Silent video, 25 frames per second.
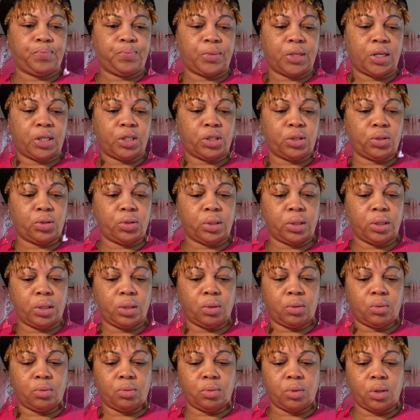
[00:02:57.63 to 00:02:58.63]
I sure
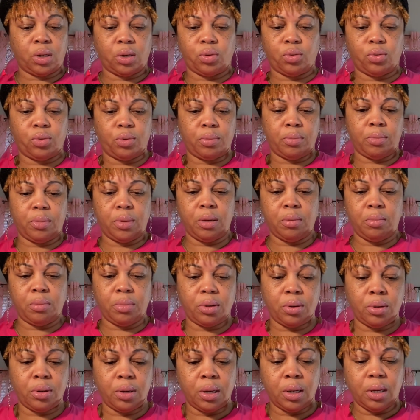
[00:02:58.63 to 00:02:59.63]
don't
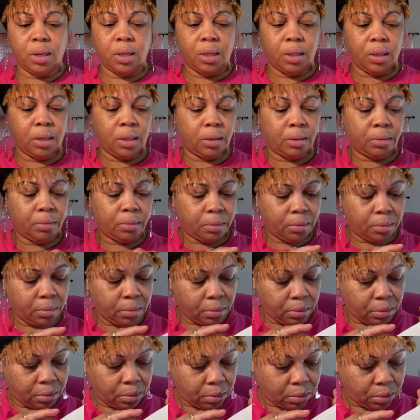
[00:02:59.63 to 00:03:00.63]
remember.
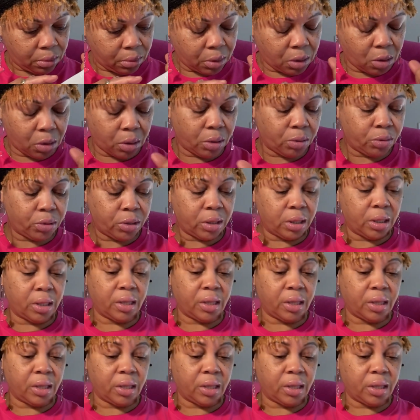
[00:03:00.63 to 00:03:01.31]
I don't see